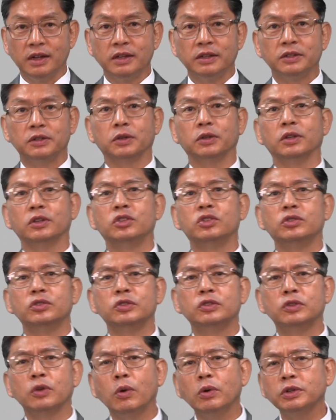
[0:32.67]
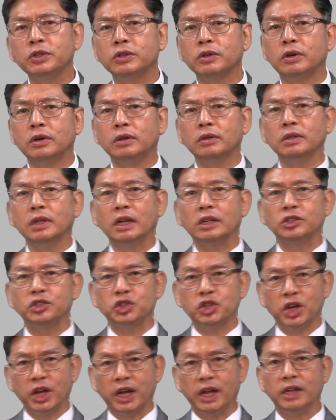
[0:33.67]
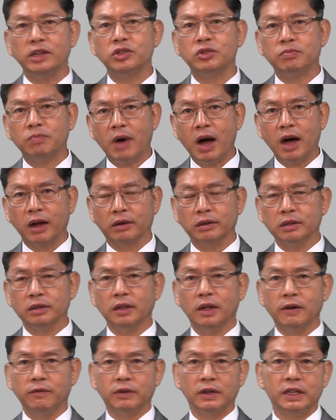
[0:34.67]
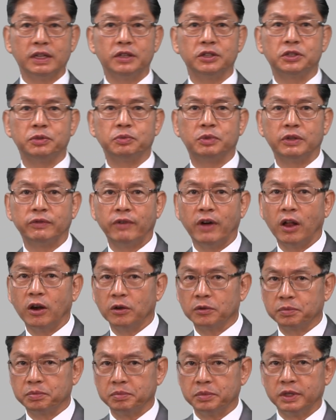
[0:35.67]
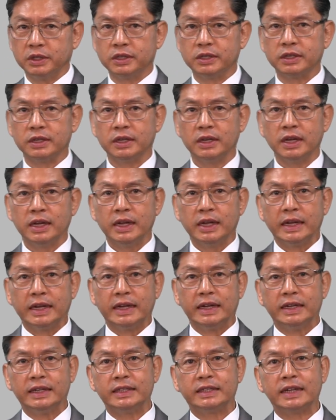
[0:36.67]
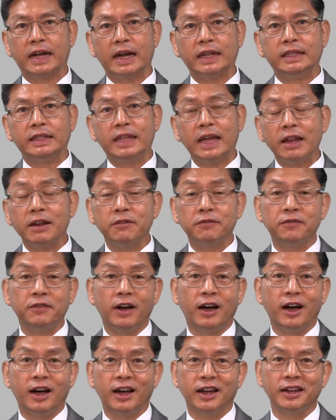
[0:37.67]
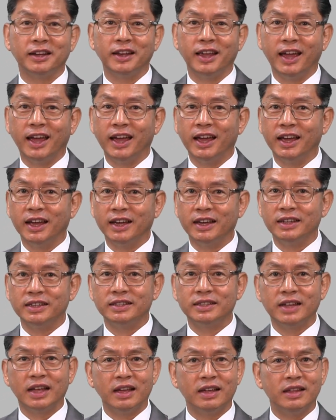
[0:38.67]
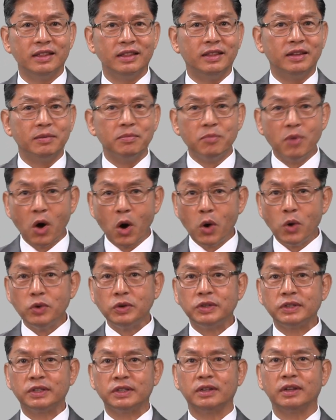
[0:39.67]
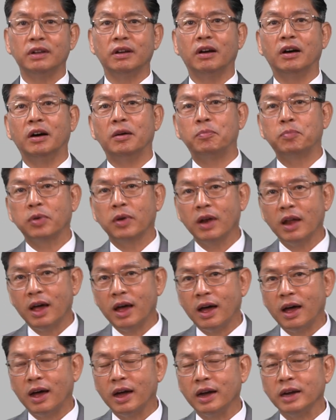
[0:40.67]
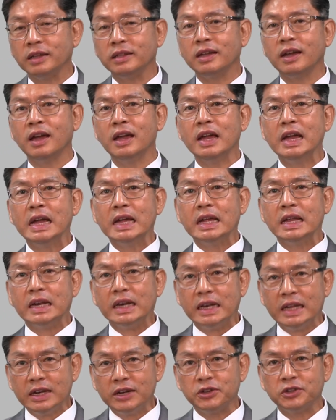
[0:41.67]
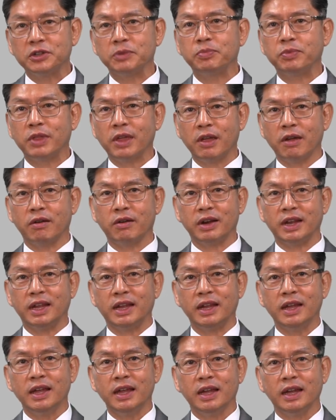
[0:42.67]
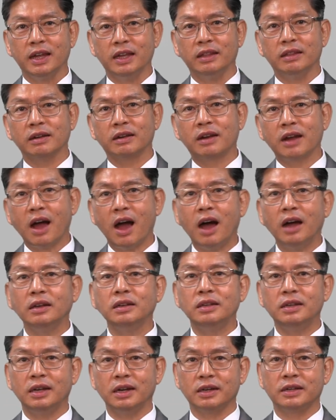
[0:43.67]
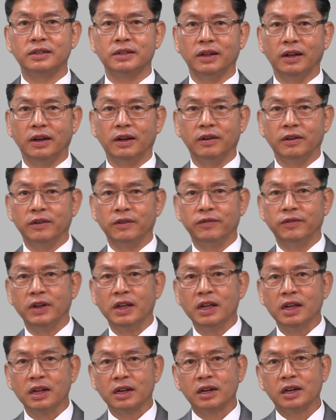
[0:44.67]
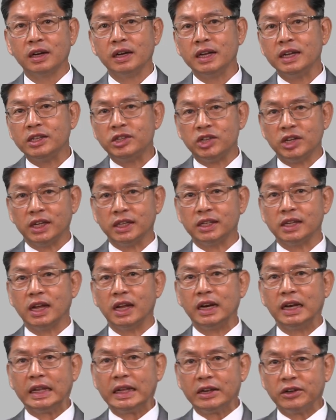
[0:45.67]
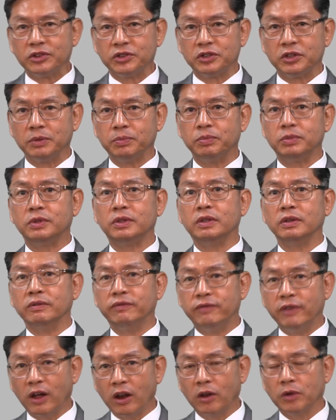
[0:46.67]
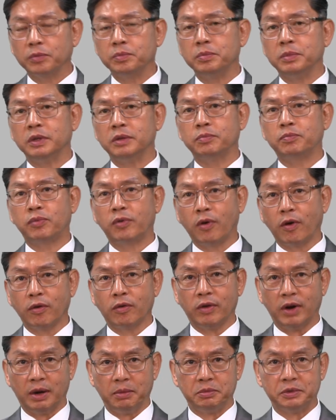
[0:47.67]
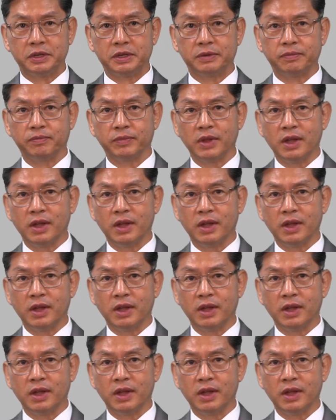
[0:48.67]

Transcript: So the social change model of leadership development is identified as the most applied leadership theory in the context of collegiate leadership development programs.